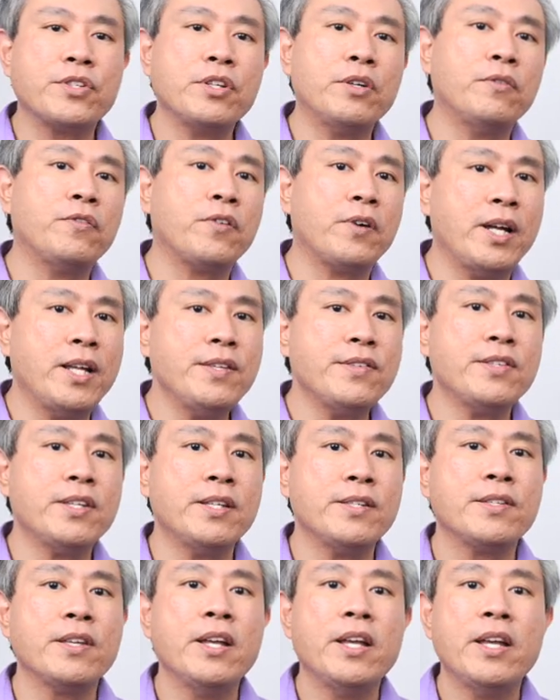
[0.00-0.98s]
So for
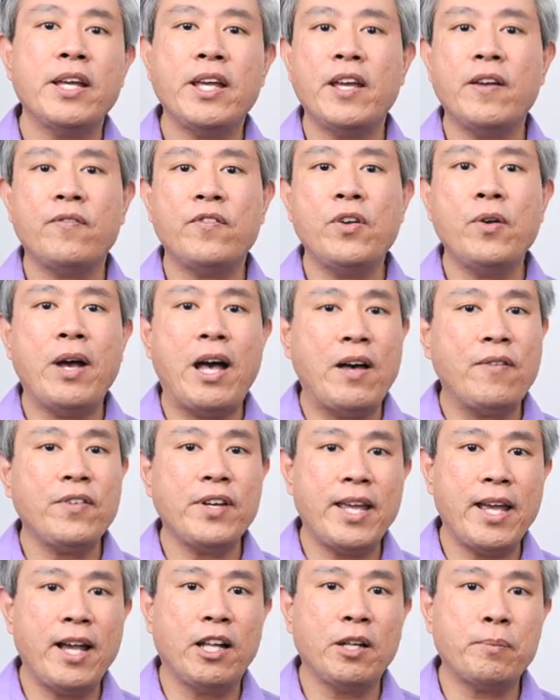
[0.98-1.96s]
instance, if you have
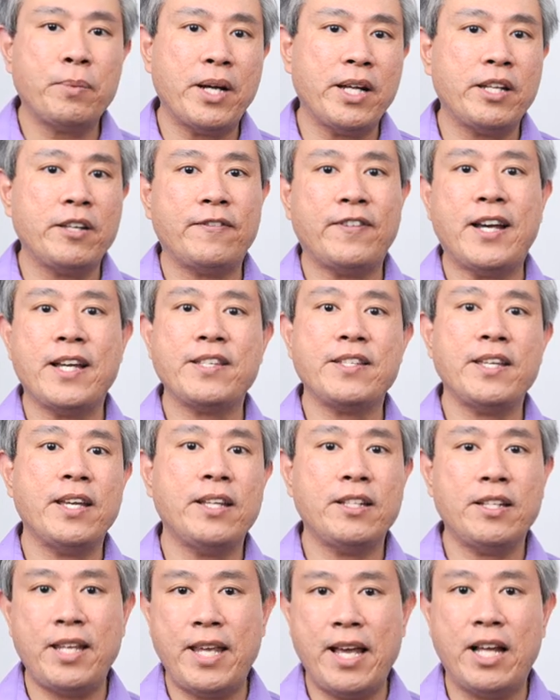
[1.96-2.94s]
a Calibrite device
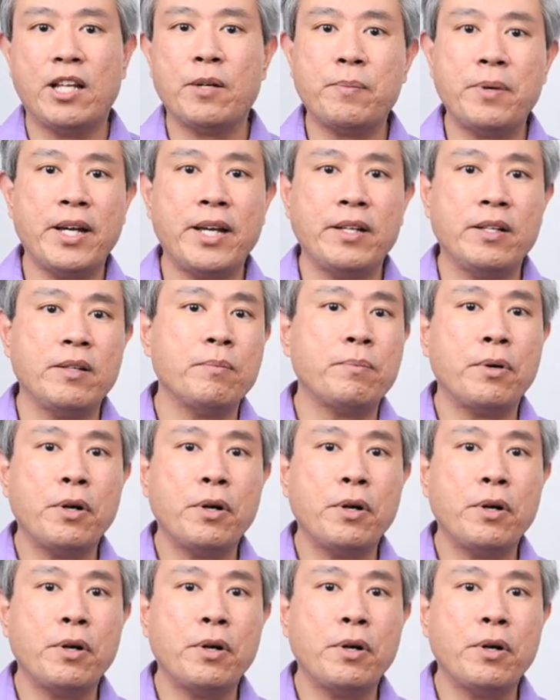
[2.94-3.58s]
and the Calibrite